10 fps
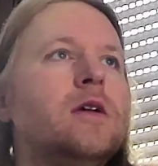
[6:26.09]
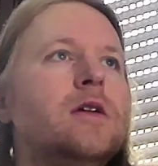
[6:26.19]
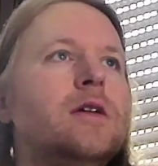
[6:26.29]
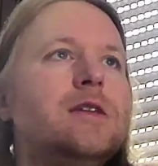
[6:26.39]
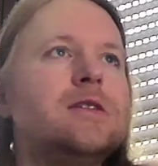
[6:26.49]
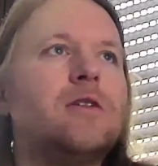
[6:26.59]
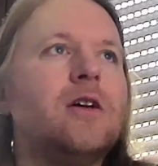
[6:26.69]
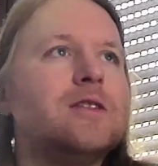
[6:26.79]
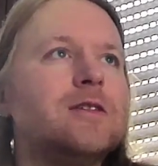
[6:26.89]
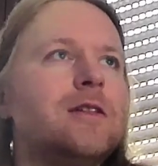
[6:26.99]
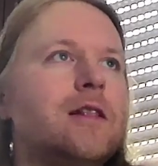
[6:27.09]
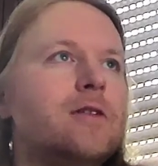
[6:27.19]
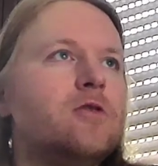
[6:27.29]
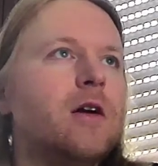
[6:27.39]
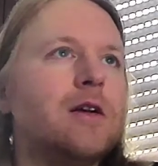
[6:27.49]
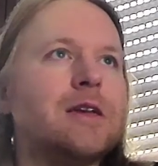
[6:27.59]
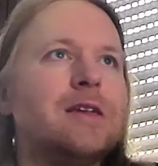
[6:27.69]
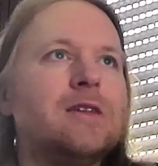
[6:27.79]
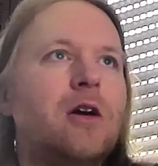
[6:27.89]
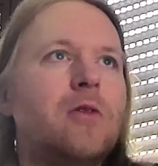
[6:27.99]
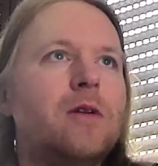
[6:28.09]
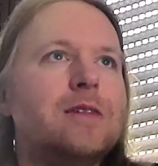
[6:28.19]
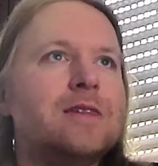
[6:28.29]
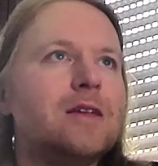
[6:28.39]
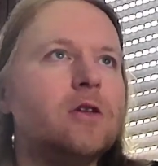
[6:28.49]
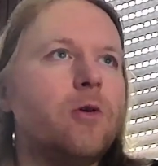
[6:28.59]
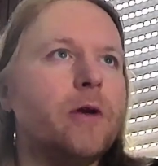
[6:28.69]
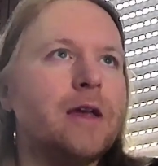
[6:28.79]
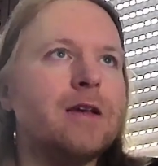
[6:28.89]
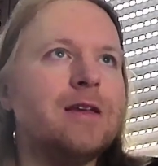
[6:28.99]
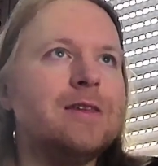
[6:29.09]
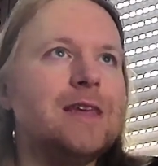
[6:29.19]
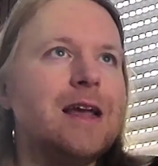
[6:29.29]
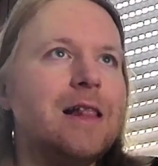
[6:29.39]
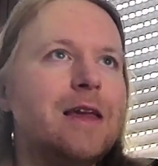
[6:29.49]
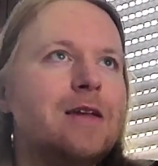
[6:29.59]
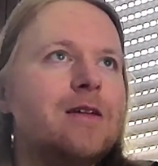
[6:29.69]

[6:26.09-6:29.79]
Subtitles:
He's constantly drunk. He's always annoying. He's yelling